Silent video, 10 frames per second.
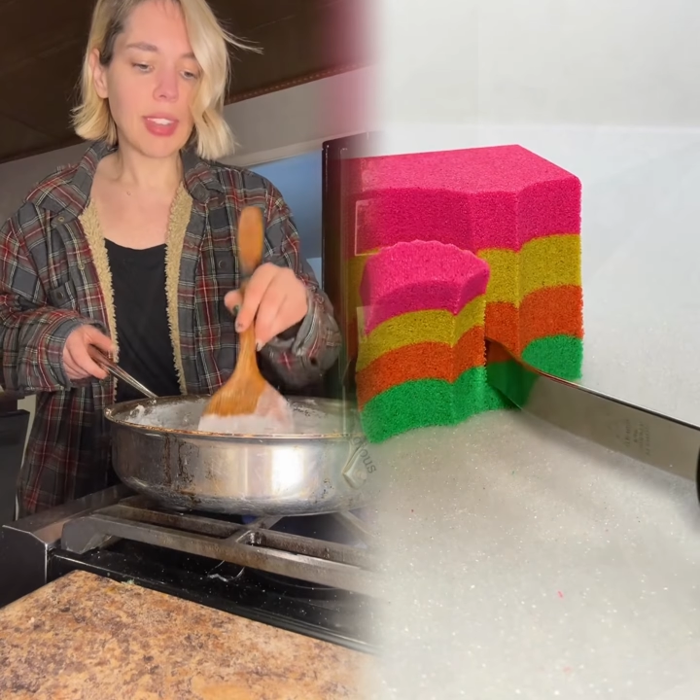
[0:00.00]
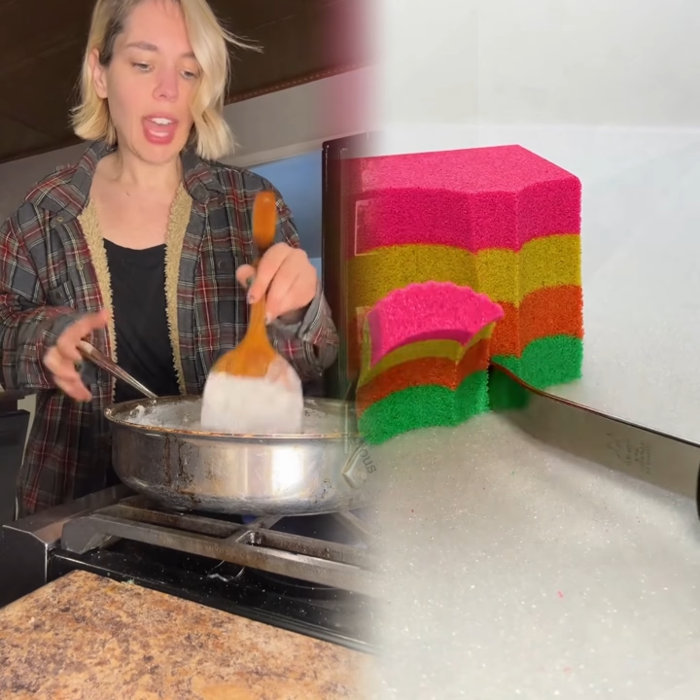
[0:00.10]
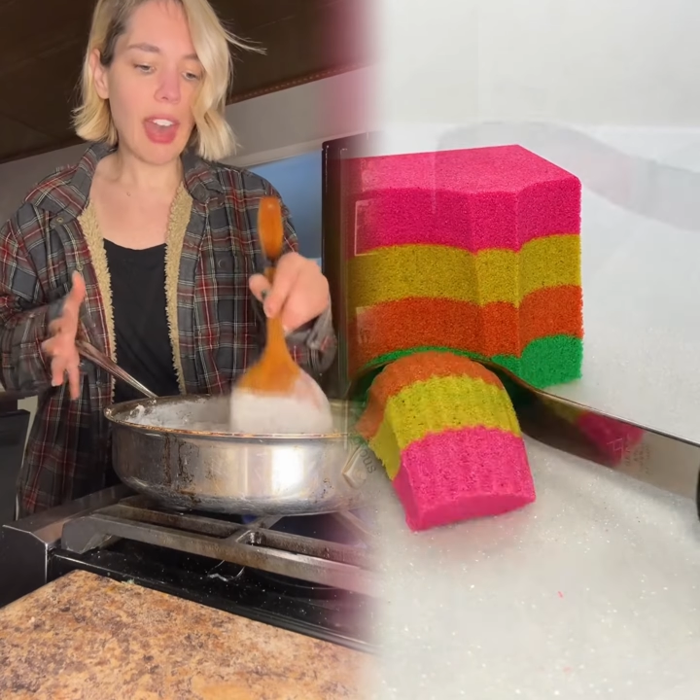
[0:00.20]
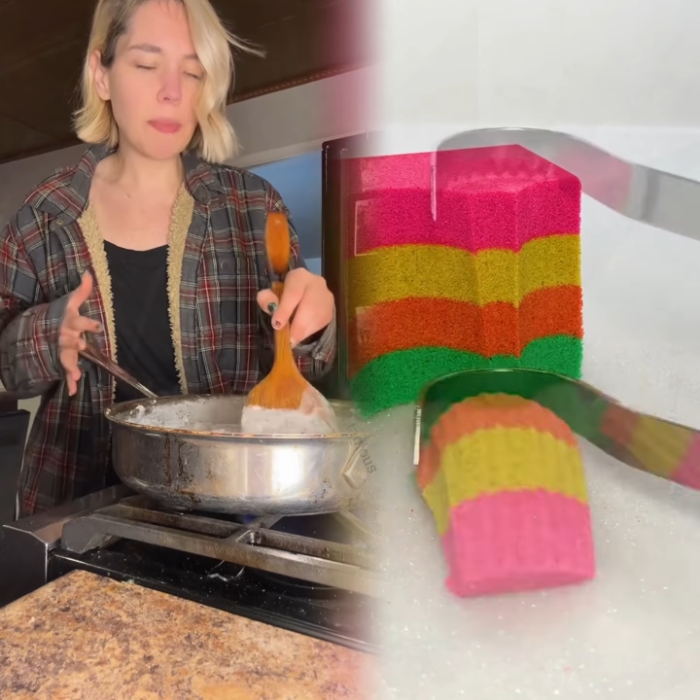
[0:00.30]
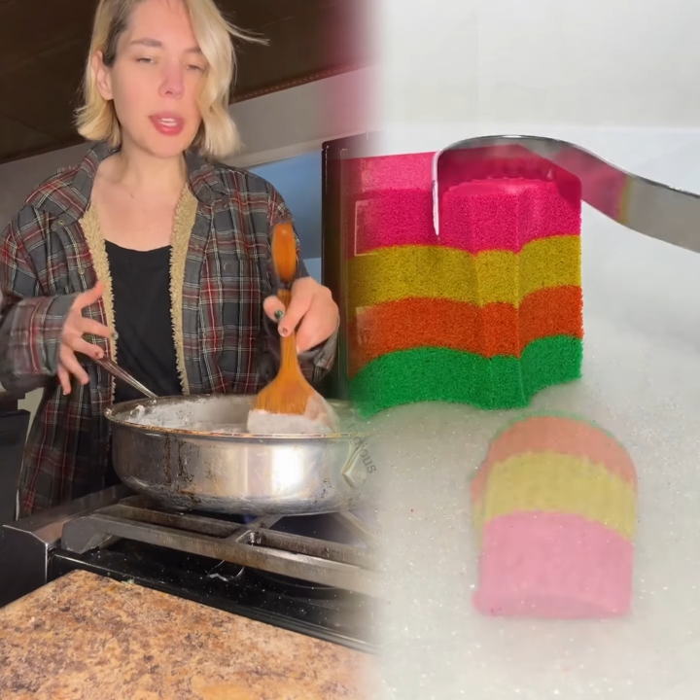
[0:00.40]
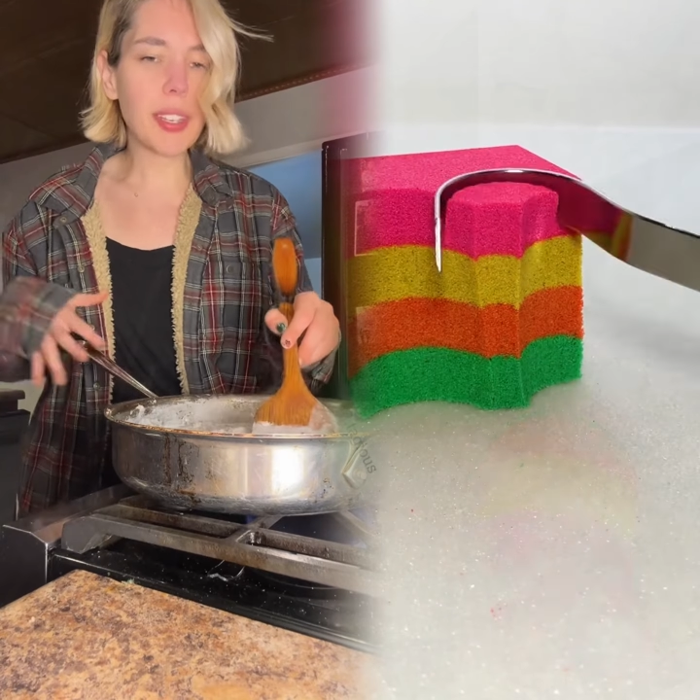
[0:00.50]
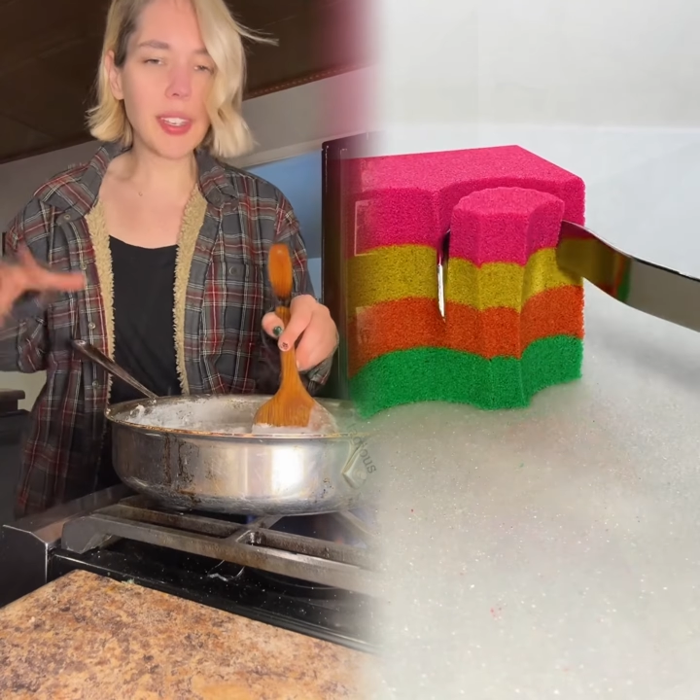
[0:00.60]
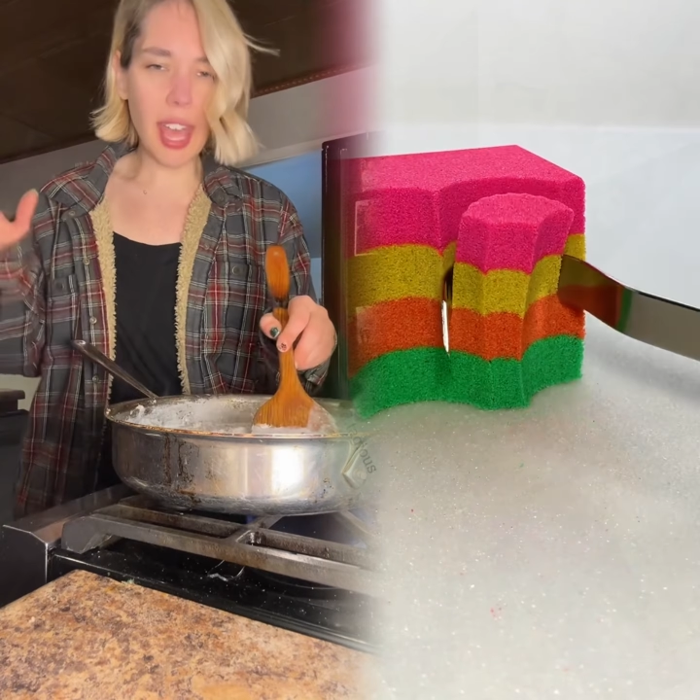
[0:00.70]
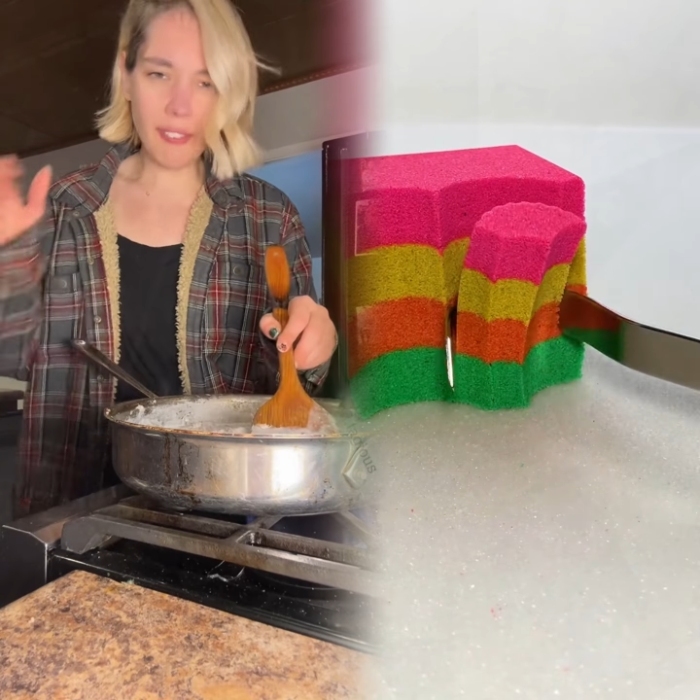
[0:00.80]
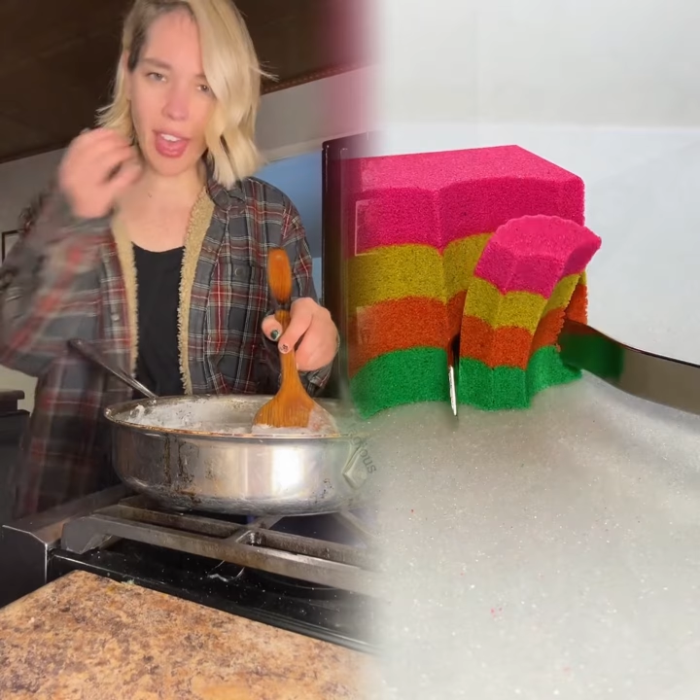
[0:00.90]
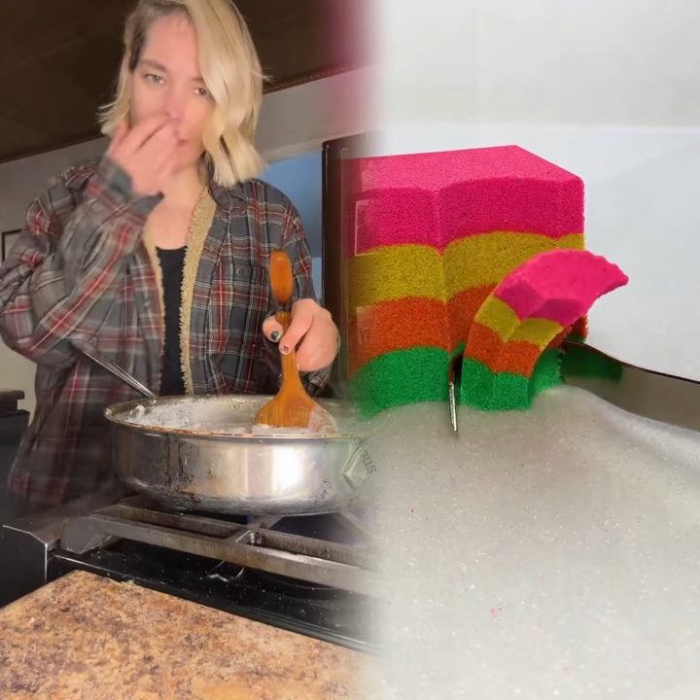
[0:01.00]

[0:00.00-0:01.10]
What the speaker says: had